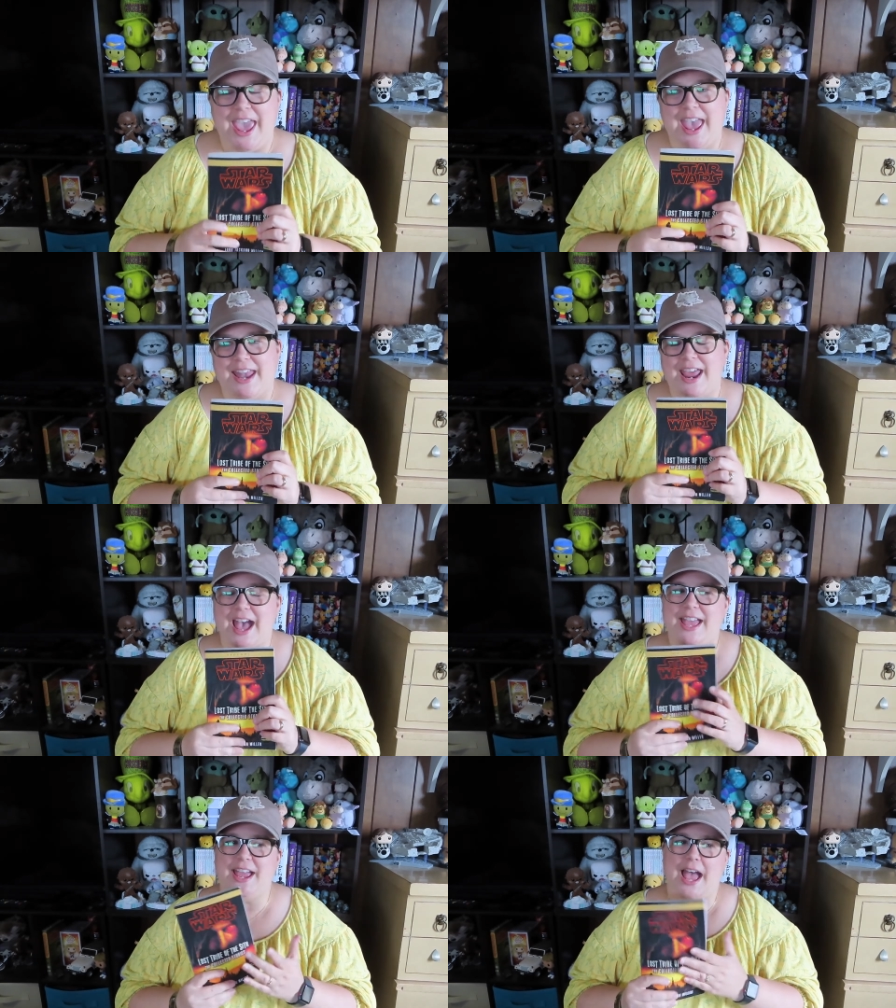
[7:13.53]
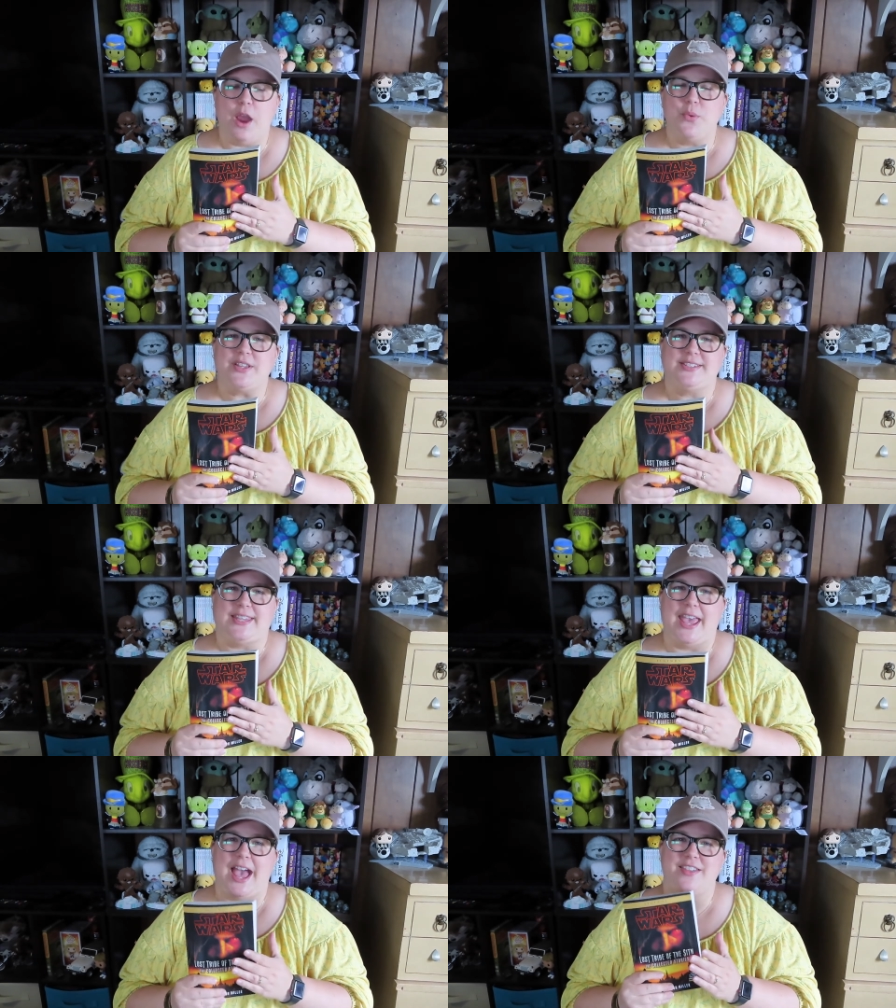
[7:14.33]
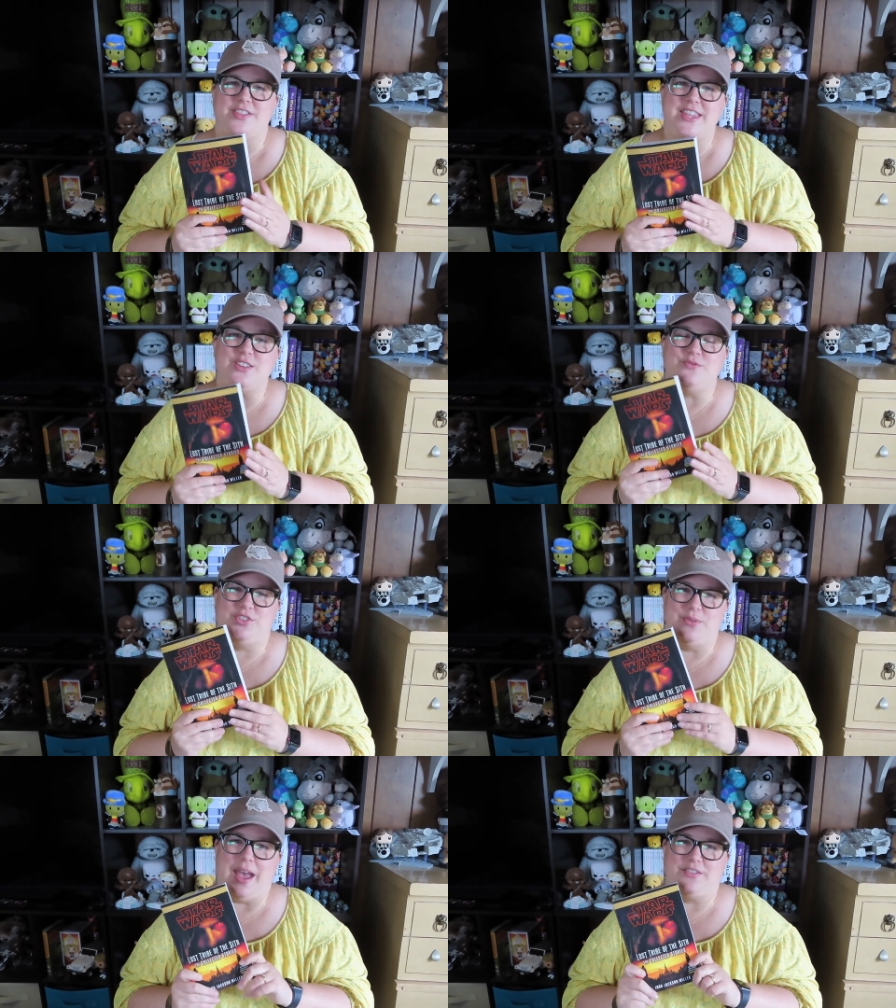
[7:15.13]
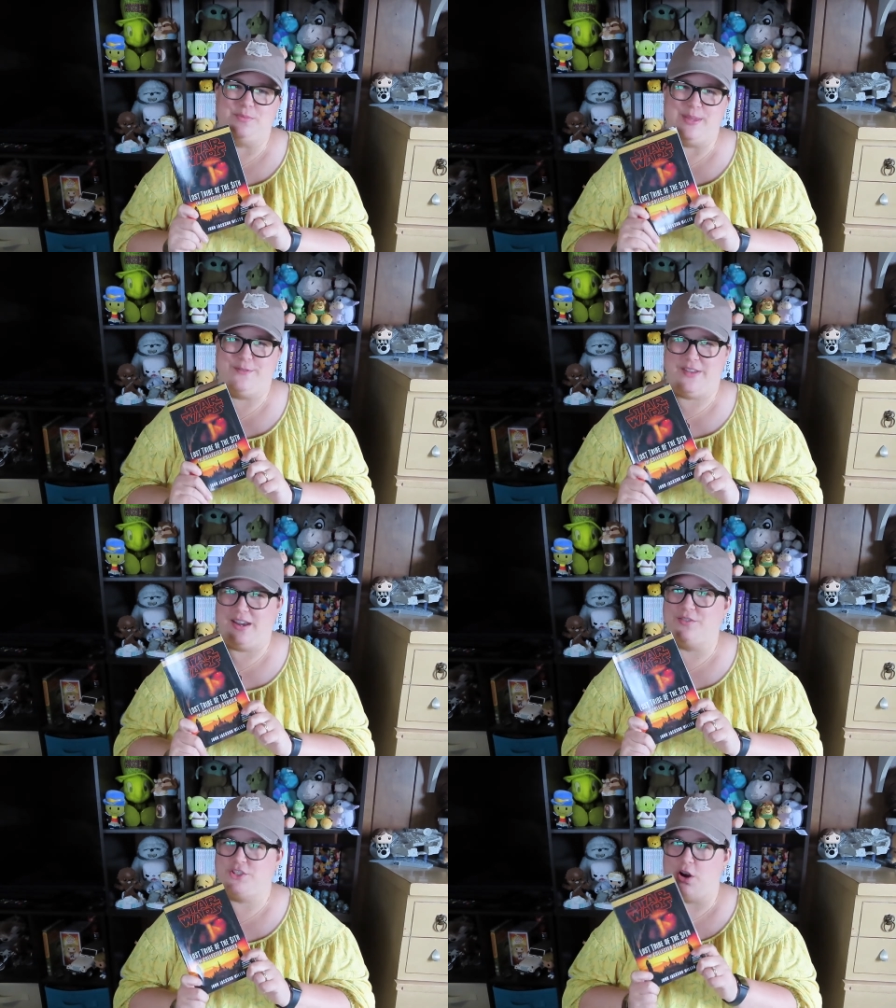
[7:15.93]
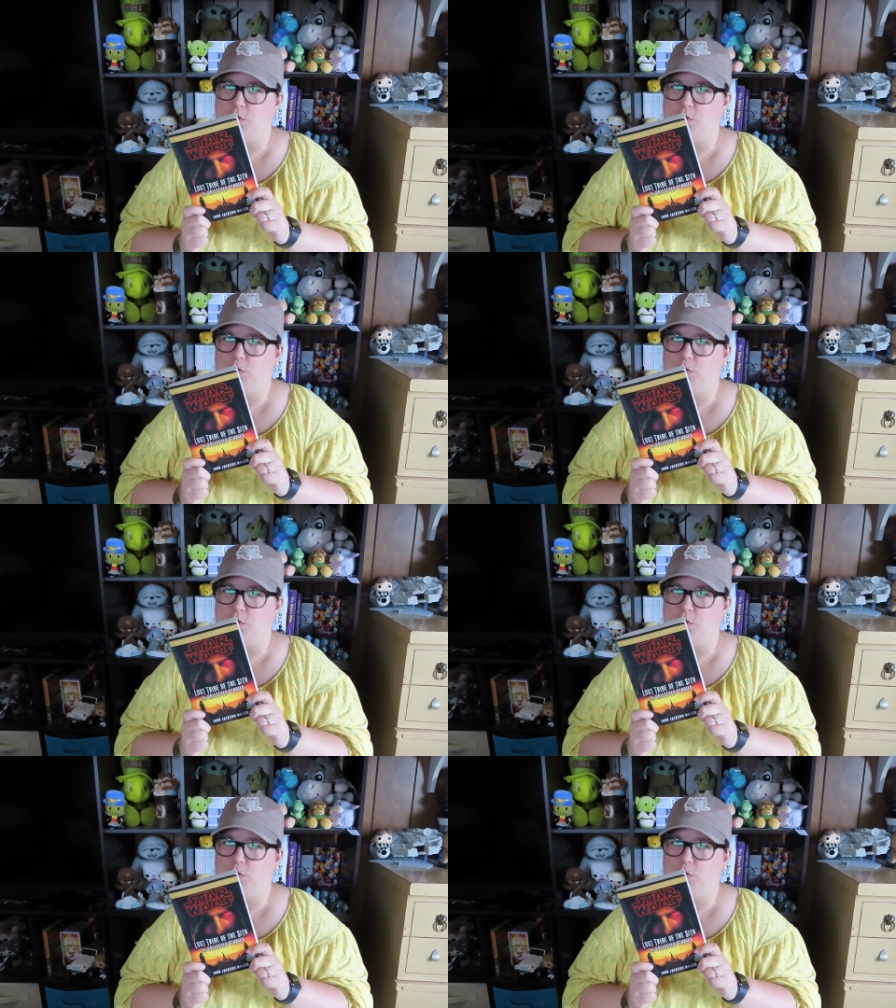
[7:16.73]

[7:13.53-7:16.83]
And I will say, I think you do have to be a fan of Star